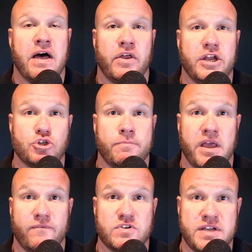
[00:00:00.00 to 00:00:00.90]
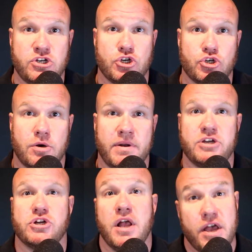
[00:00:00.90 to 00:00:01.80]
invalidate your manifestation
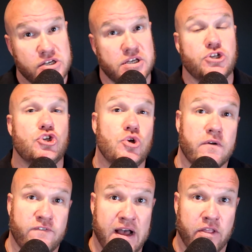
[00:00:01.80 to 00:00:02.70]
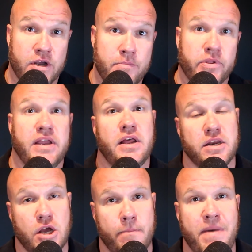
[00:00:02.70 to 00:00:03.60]
determination, such that you can file a
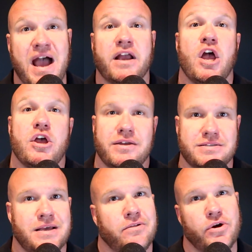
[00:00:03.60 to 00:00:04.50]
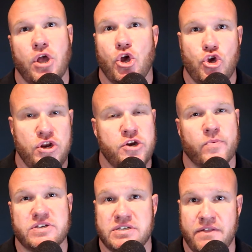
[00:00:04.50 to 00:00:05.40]
complaint and come back and say, look, you
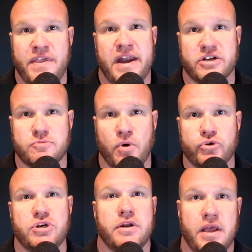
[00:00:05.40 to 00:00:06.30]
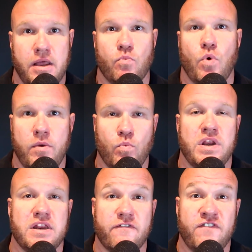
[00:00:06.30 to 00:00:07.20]
need to rescind that expulsion
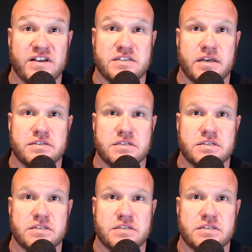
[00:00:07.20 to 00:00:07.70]
and we need to fix